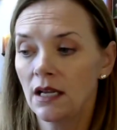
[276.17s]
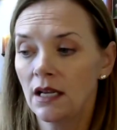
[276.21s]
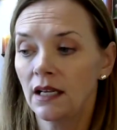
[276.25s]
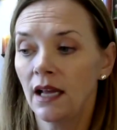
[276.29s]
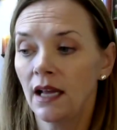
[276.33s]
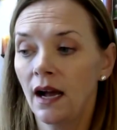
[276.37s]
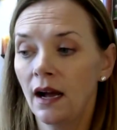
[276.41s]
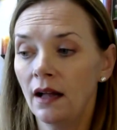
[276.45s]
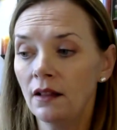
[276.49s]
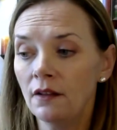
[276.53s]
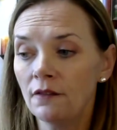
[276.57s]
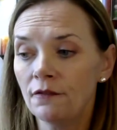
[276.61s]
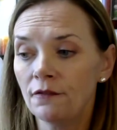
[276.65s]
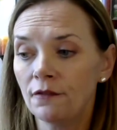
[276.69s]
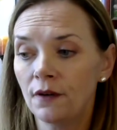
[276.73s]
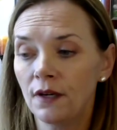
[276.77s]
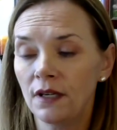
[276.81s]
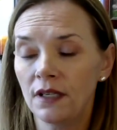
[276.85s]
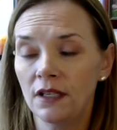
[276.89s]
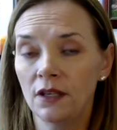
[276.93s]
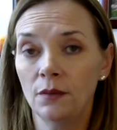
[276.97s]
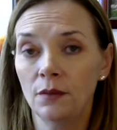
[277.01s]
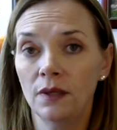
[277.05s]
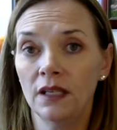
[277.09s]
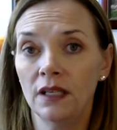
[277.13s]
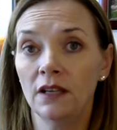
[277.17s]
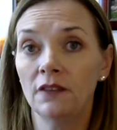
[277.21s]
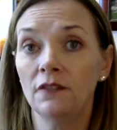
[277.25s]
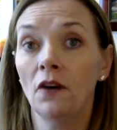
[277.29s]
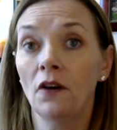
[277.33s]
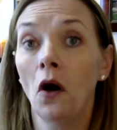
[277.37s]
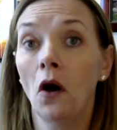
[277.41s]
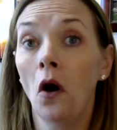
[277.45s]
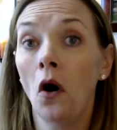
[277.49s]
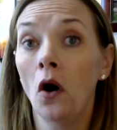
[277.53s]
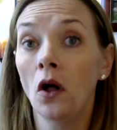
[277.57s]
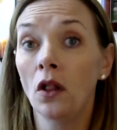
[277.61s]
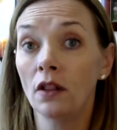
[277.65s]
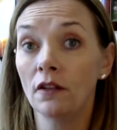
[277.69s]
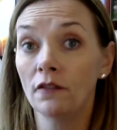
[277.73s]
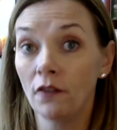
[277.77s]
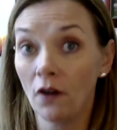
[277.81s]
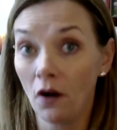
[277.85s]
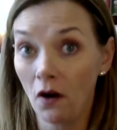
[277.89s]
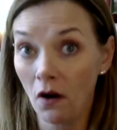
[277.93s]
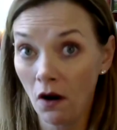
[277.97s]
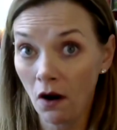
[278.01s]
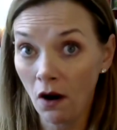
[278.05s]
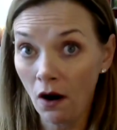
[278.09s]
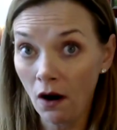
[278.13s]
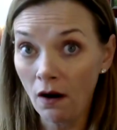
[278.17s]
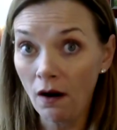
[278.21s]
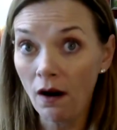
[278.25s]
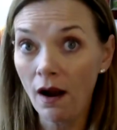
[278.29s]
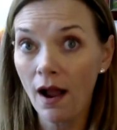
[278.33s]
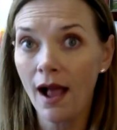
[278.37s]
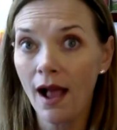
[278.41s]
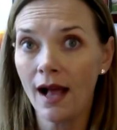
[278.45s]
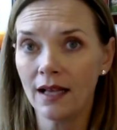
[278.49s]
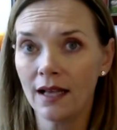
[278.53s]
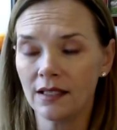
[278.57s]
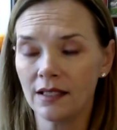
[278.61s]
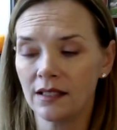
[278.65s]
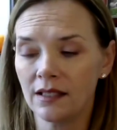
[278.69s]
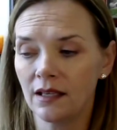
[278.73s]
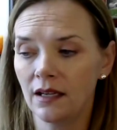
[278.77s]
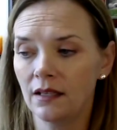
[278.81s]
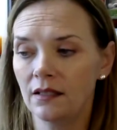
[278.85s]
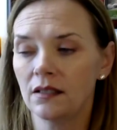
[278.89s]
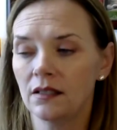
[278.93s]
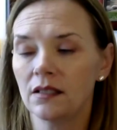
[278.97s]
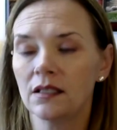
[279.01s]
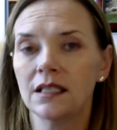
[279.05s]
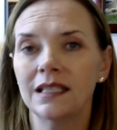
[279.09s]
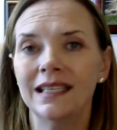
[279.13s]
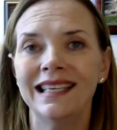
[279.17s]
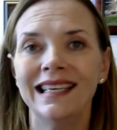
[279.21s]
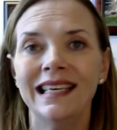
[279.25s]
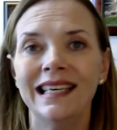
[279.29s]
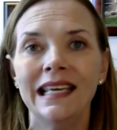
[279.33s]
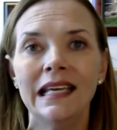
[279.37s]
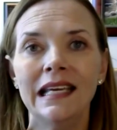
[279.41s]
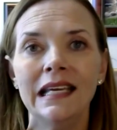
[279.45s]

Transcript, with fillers: California would give all of our assets to